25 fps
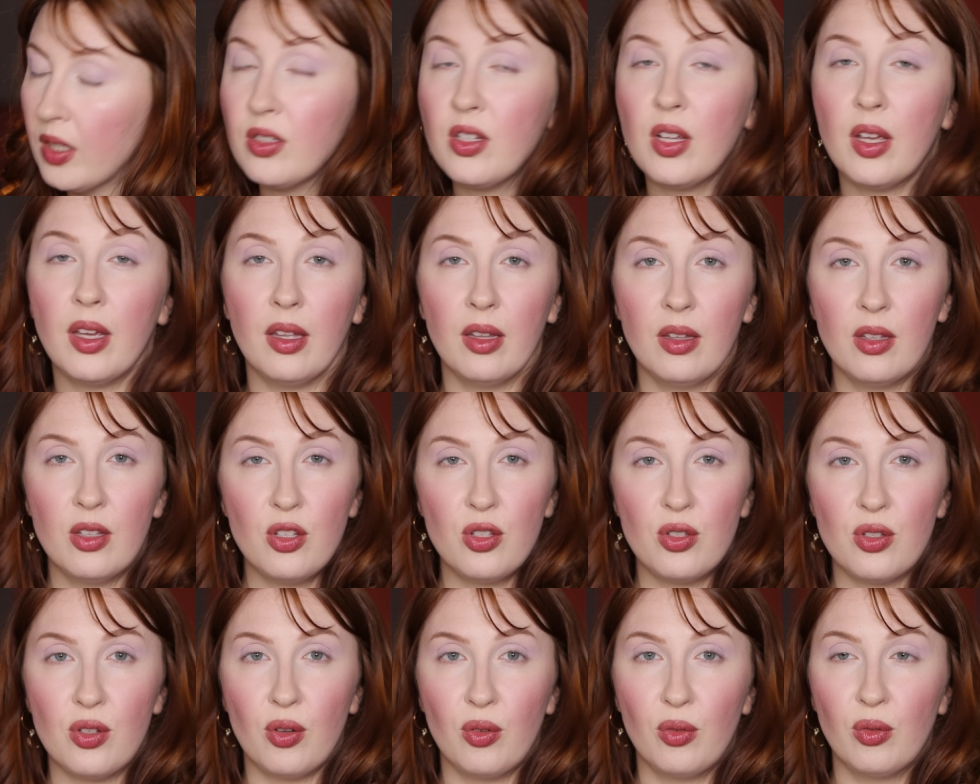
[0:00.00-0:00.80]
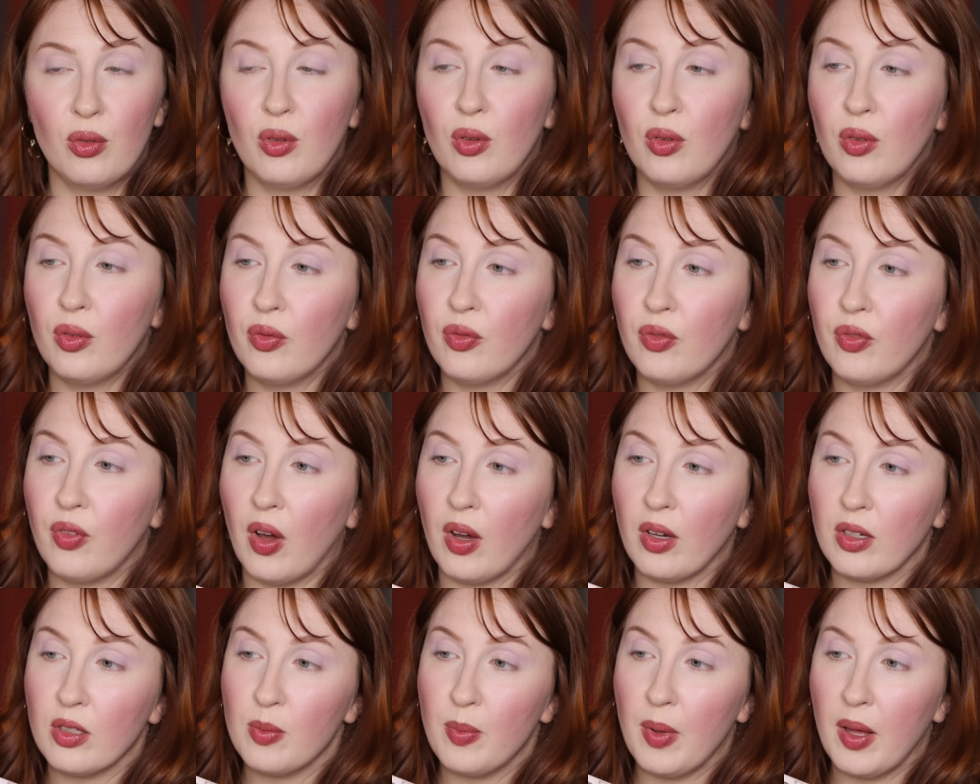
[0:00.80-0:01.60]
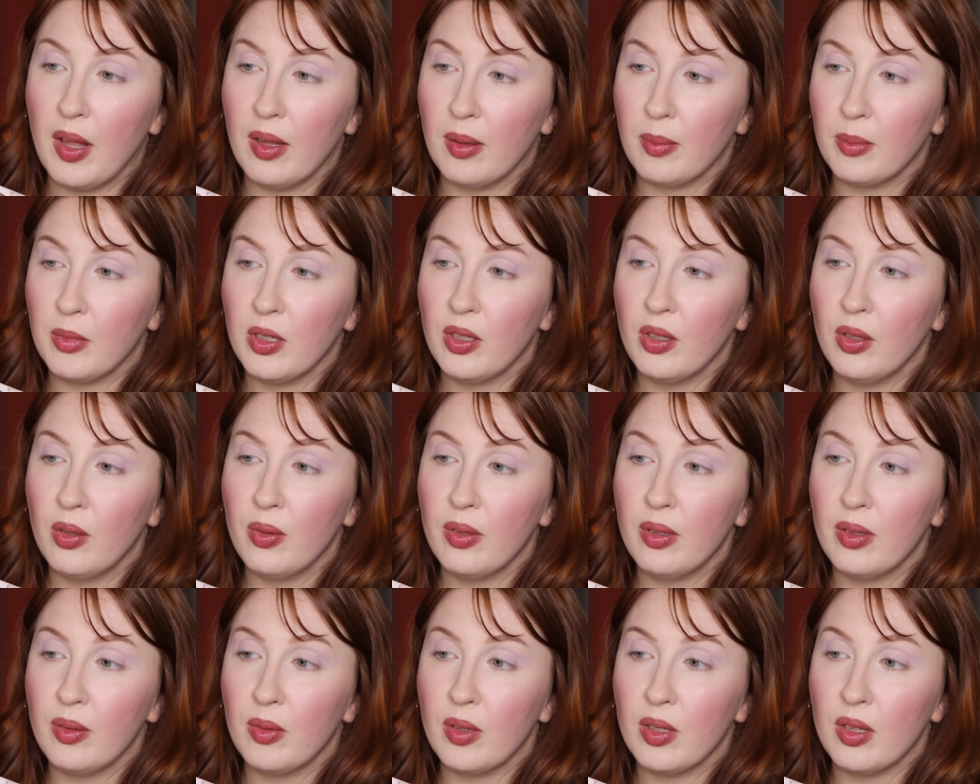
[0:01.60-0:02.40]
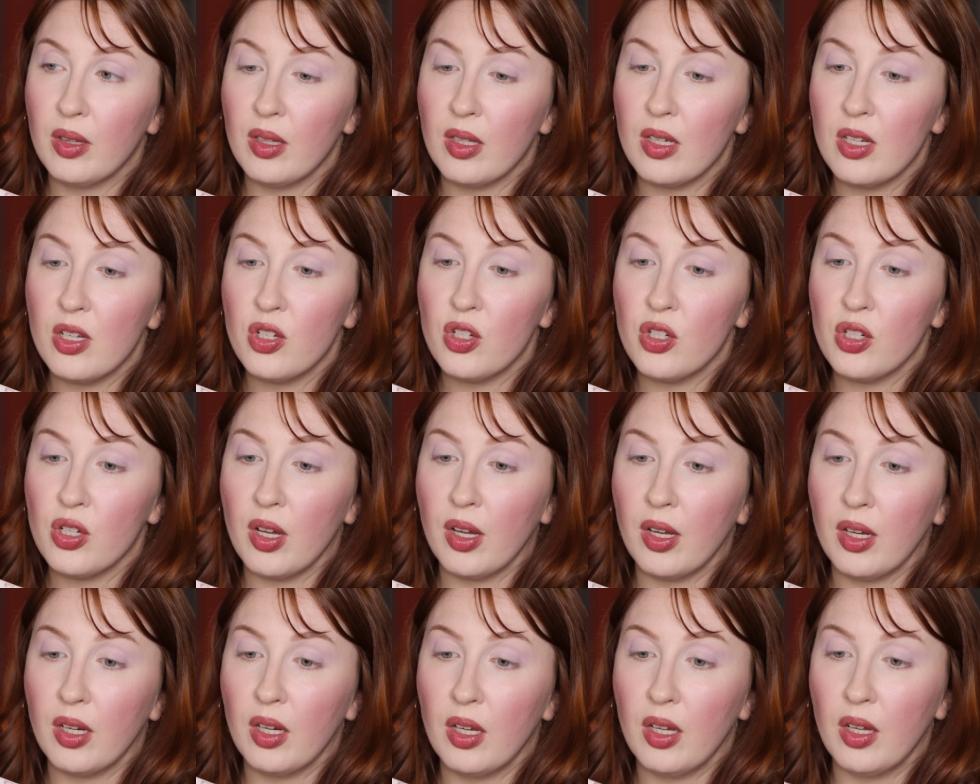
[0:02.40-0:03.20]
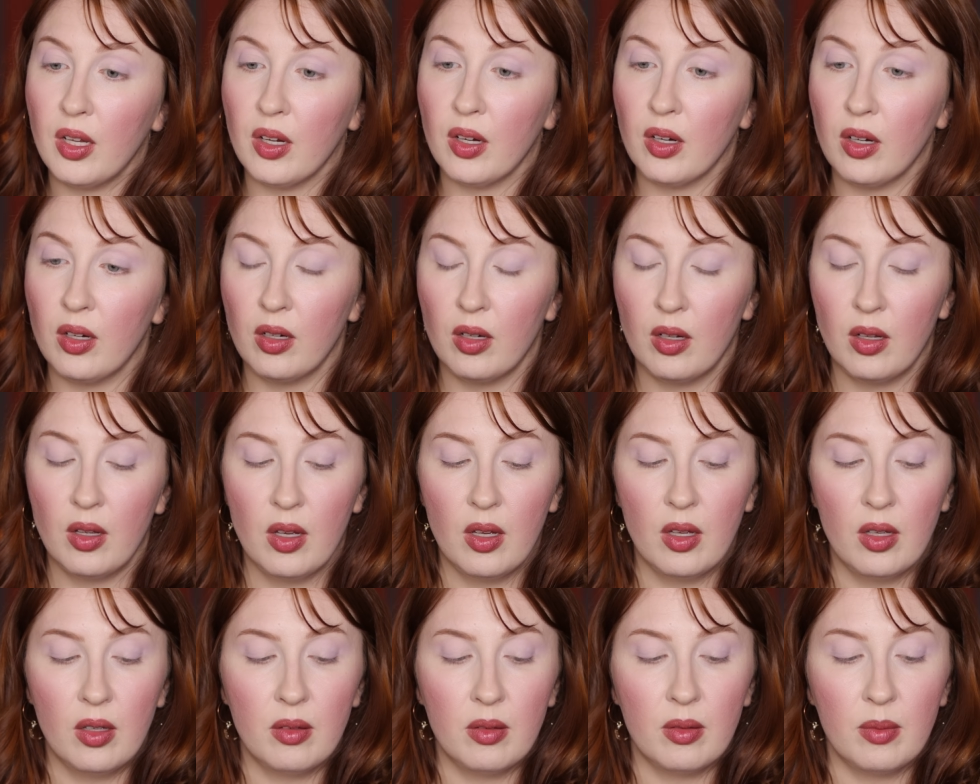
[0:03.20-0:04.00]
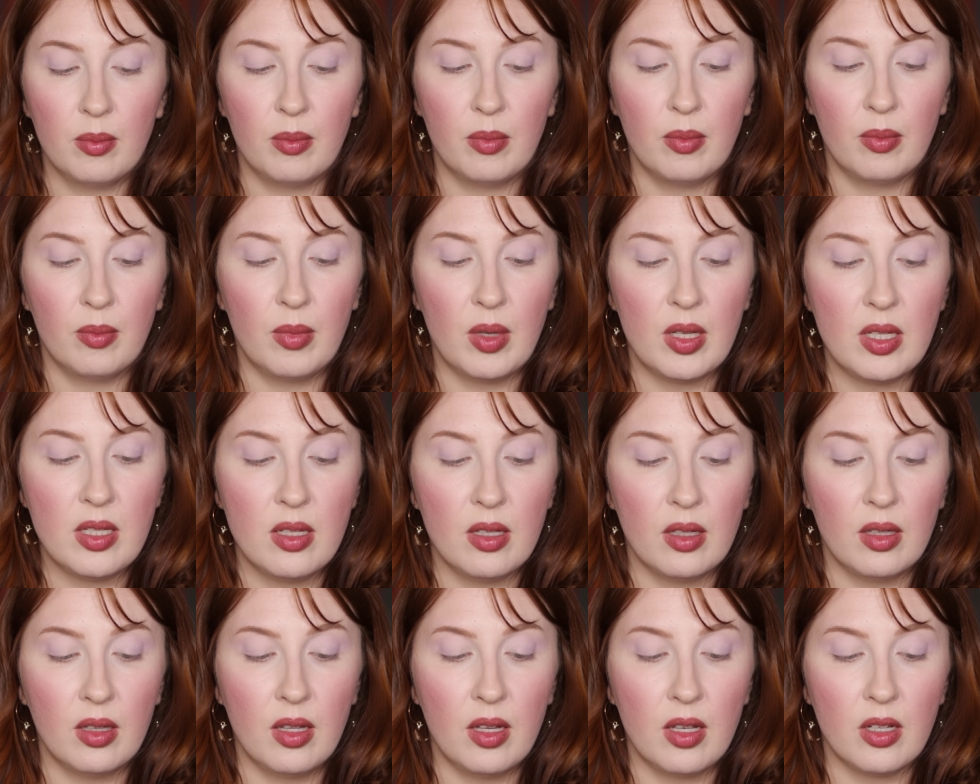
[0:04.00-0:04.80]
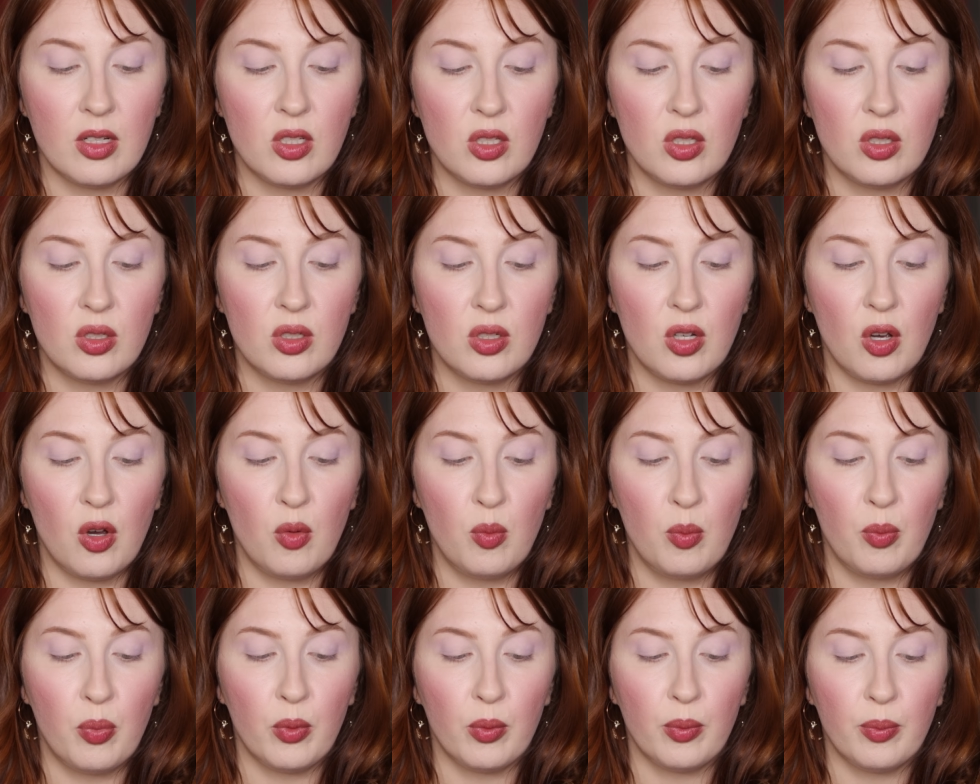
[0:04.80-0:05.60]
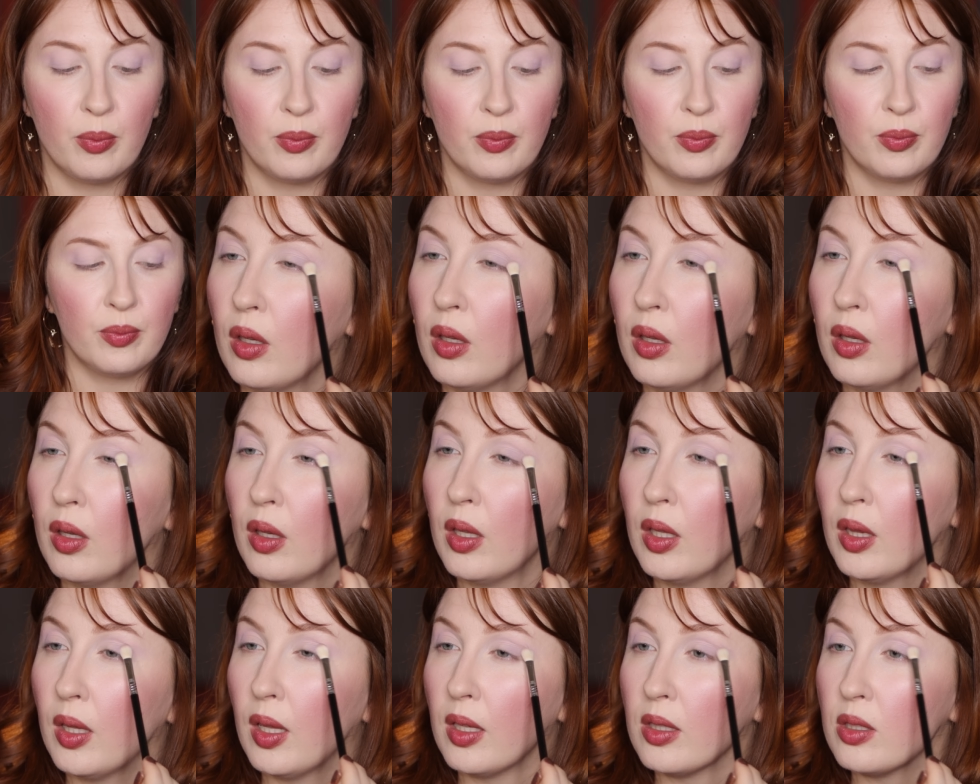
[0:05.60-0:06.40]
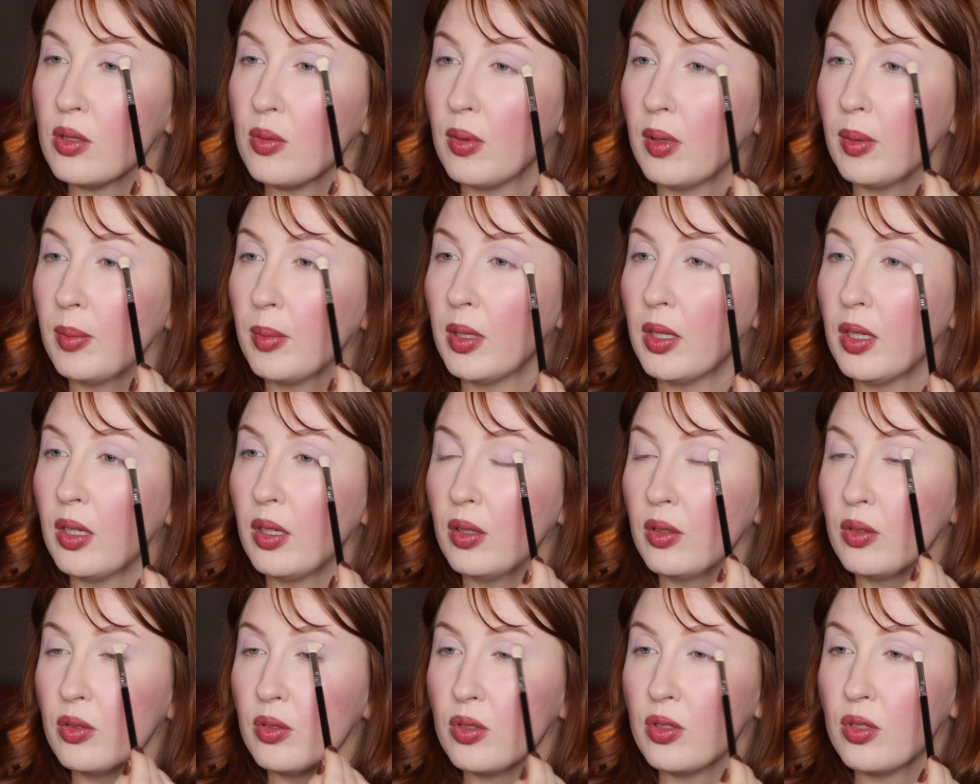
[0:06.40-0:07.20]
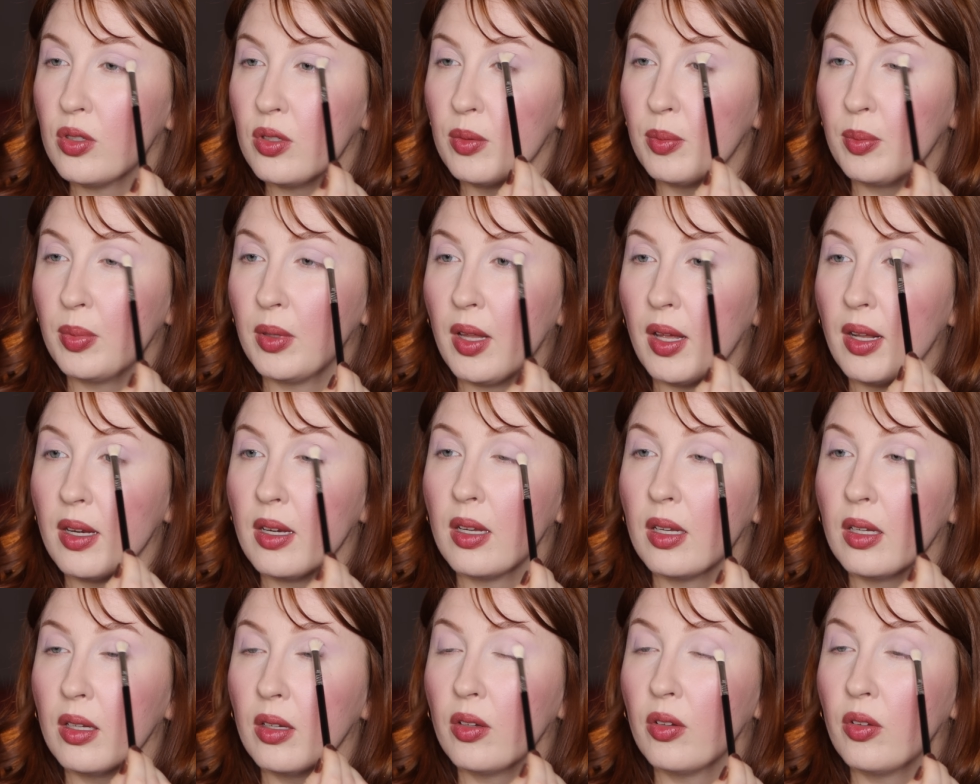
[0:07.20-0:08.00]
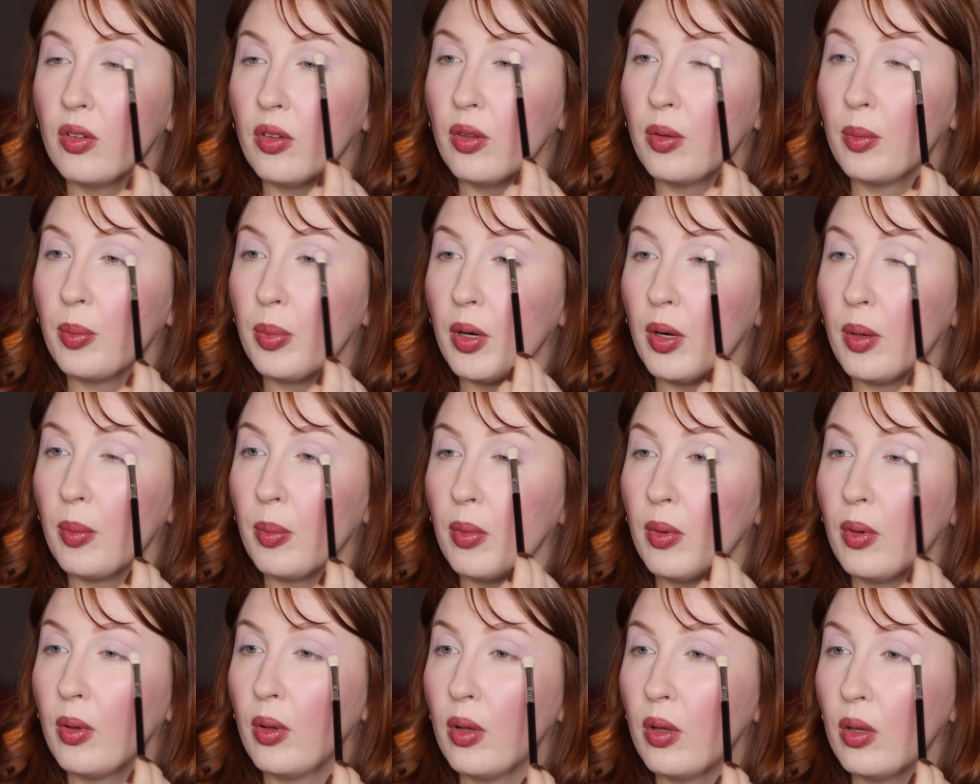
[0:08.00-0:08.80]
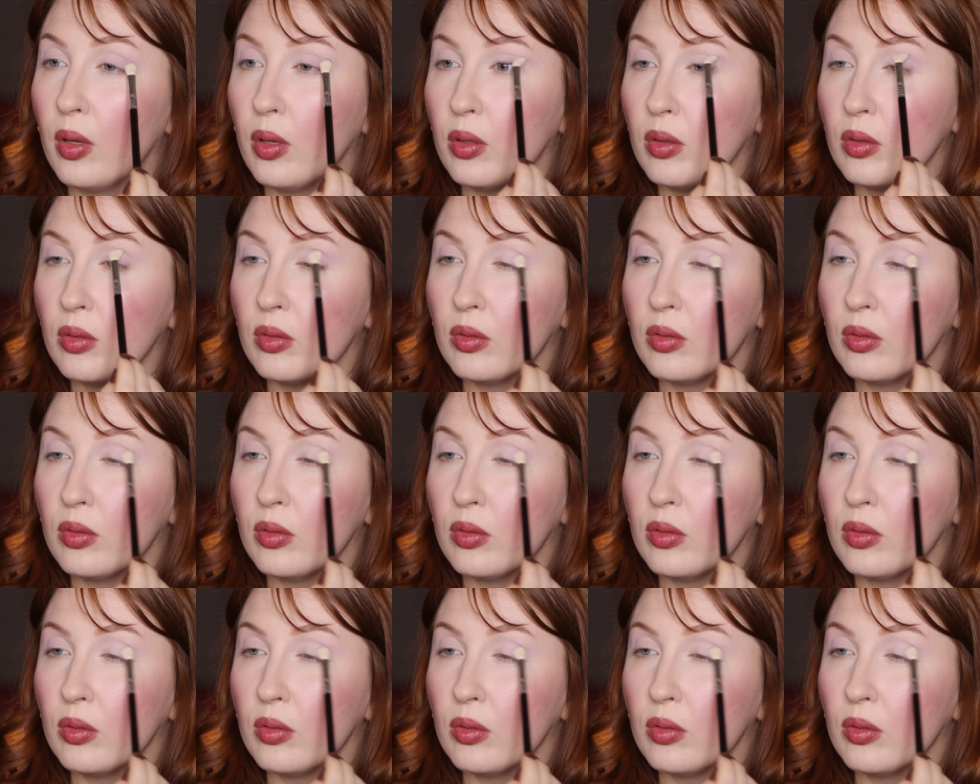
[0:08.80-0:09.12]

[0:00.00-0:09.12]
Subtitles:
Taking the Stone Cold Fox palette, I'm going to go in with this shade here, basically a taupe, and that's what I'm going to use to blend into the purple.